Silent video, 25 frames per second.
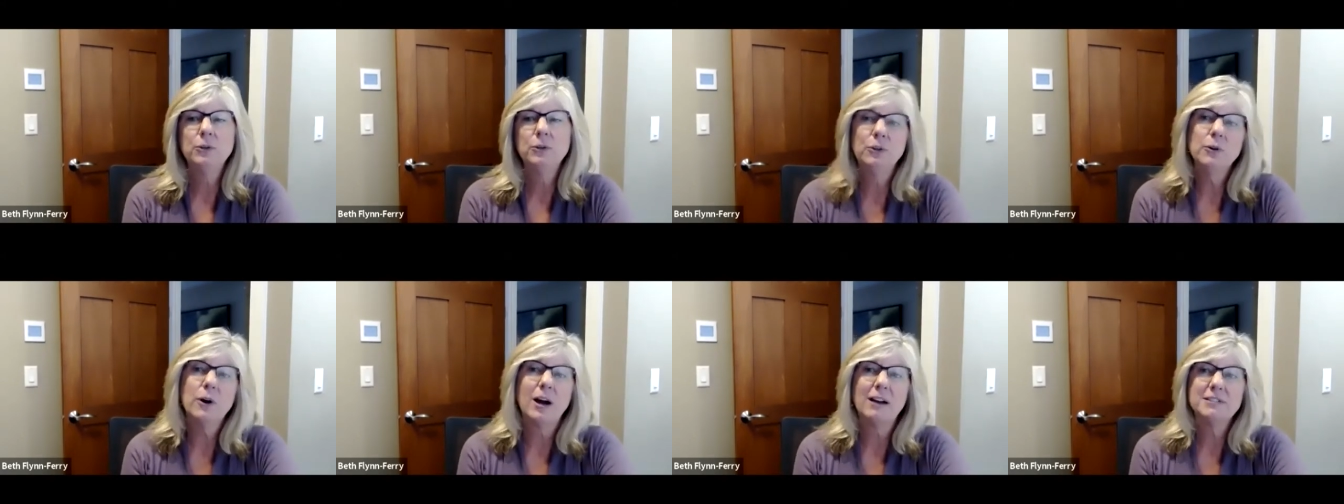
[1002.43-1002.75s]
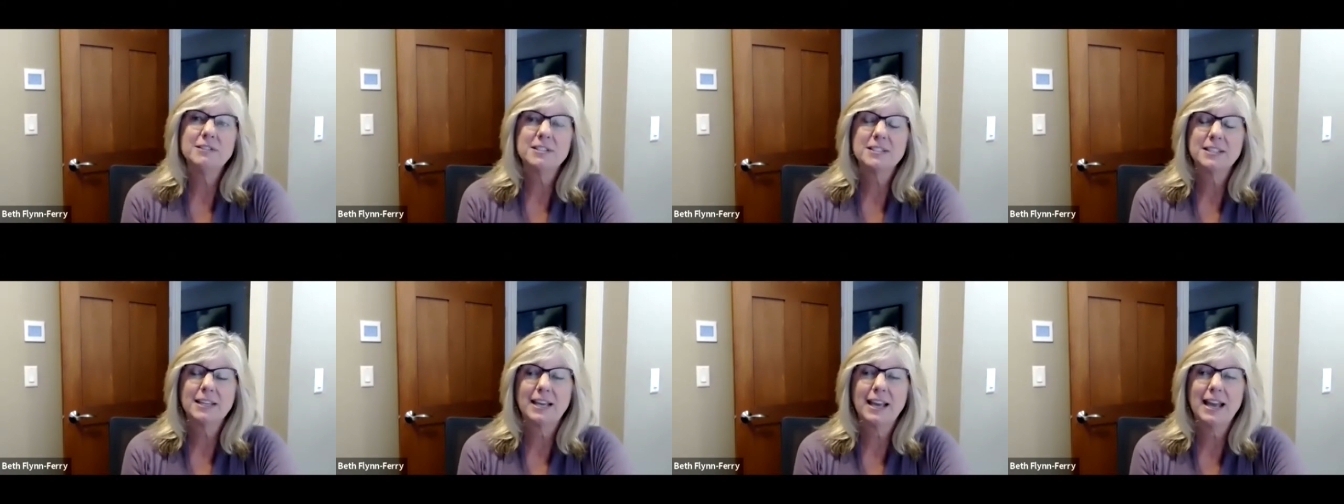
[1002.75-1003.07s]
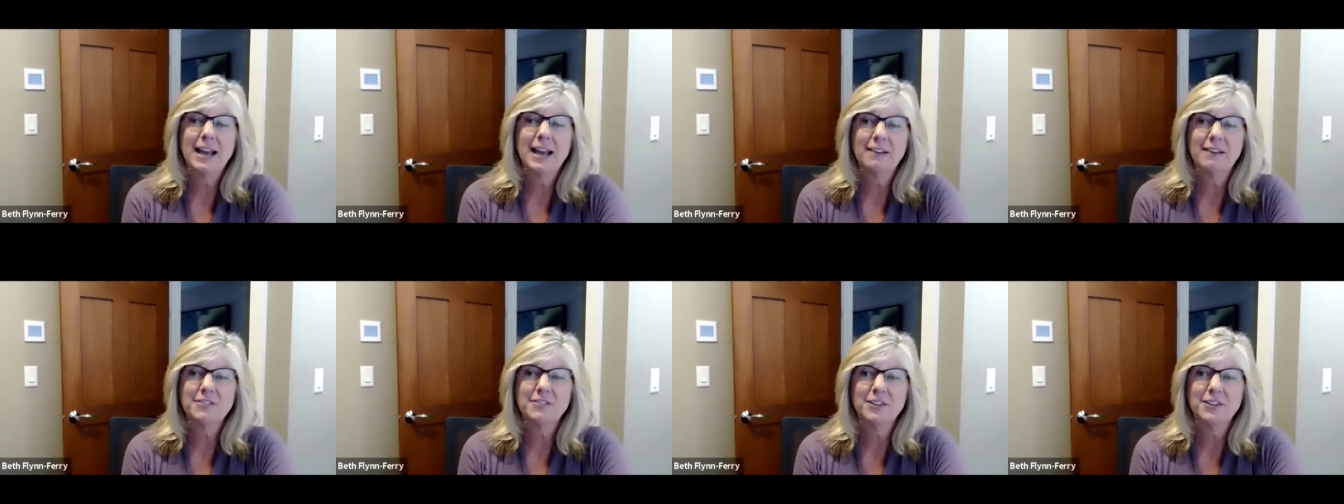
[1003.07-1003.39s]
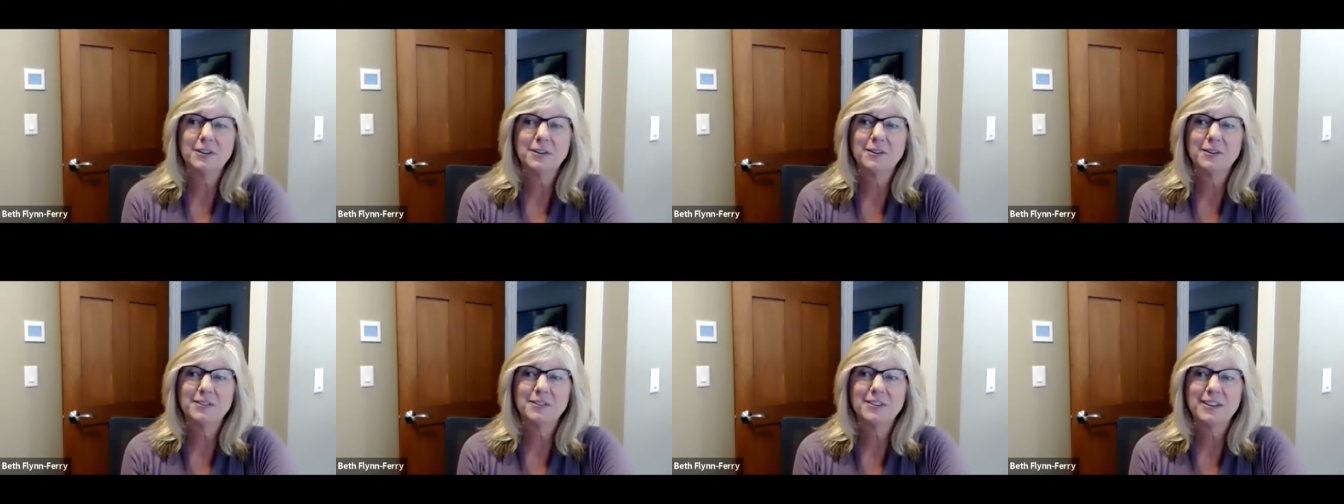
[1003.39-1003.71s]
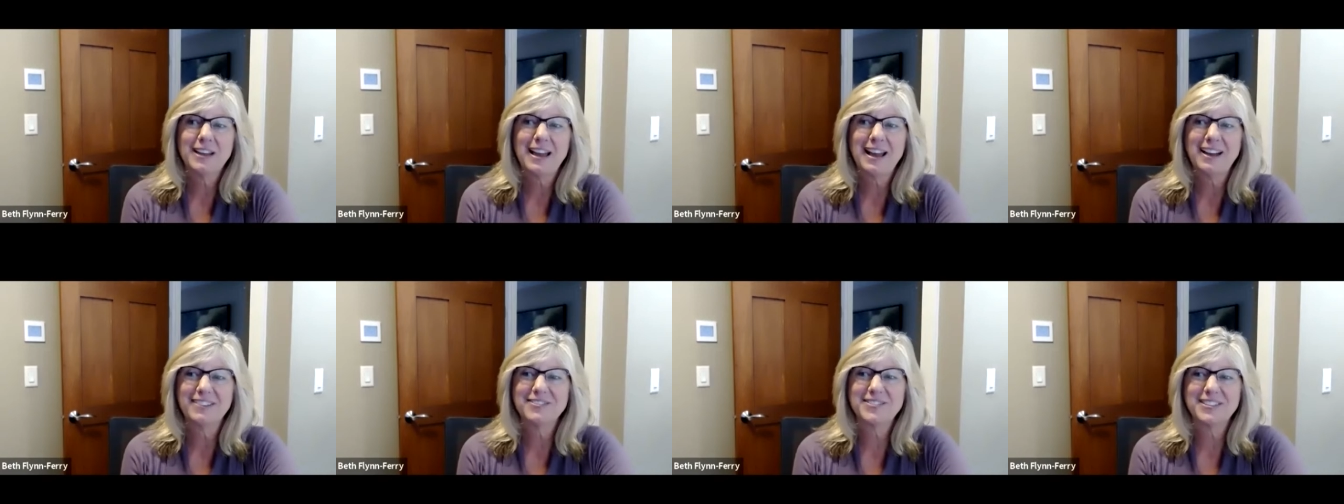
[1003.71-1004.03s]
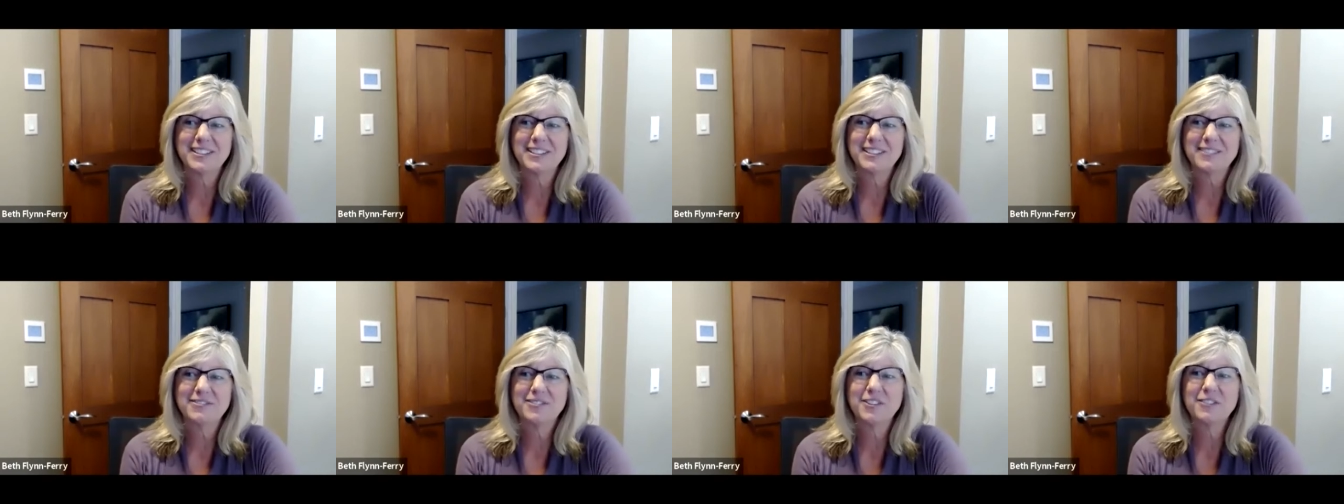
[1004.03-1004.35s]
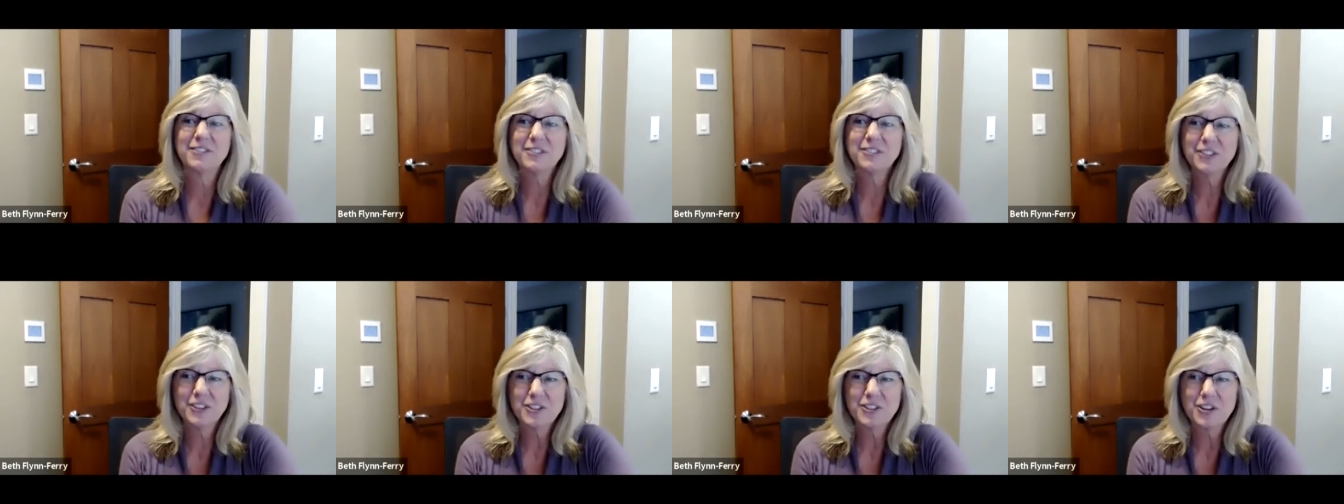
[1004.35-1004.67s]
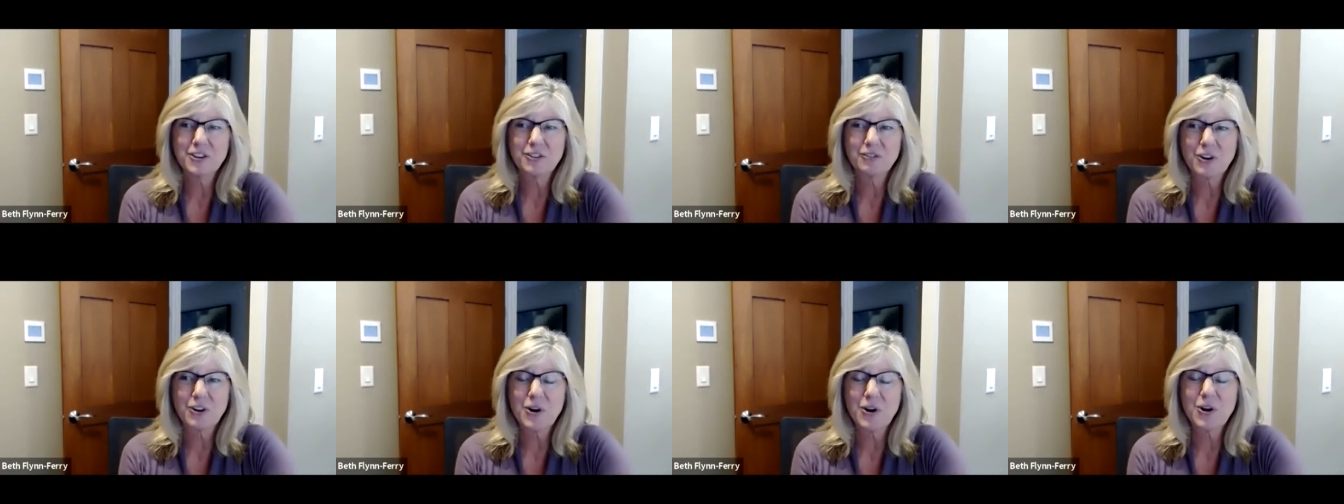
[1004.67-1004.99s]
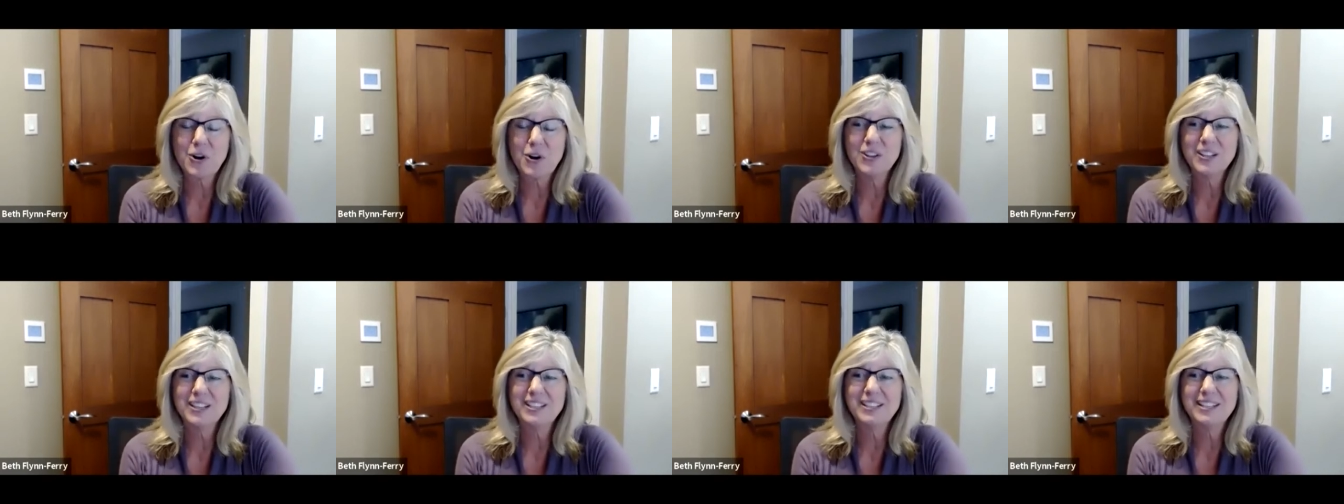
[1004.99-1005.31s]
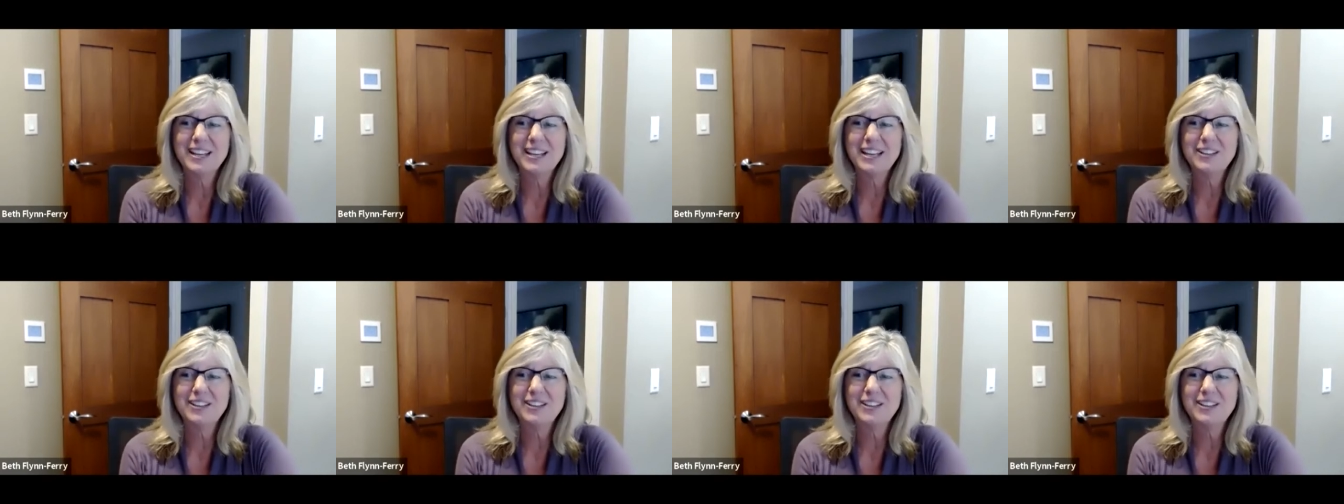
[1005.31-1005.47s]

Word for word: you obviously have to have to fulfill your role and,